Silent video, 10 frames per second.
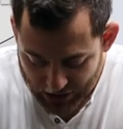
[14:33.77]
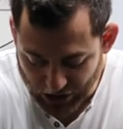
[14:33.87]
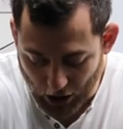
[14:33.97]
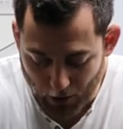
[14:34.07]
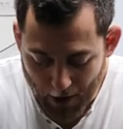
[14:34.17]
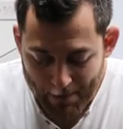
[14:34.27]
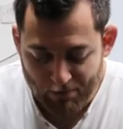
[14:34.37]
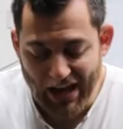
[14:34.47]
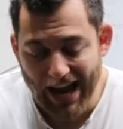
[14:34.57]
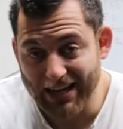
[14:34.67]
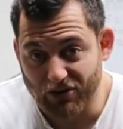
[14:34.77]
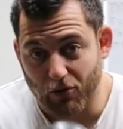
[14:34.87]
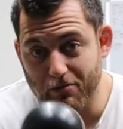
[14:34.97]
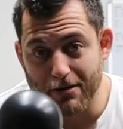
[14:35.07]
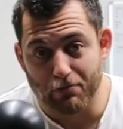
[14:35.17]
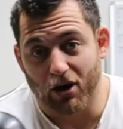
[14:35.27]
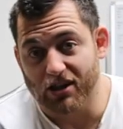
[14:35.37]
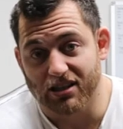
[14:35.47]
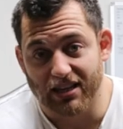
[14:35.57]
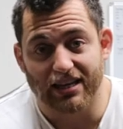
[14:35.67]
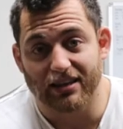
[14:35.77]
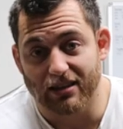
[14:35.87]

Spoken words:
So that is, for me personally,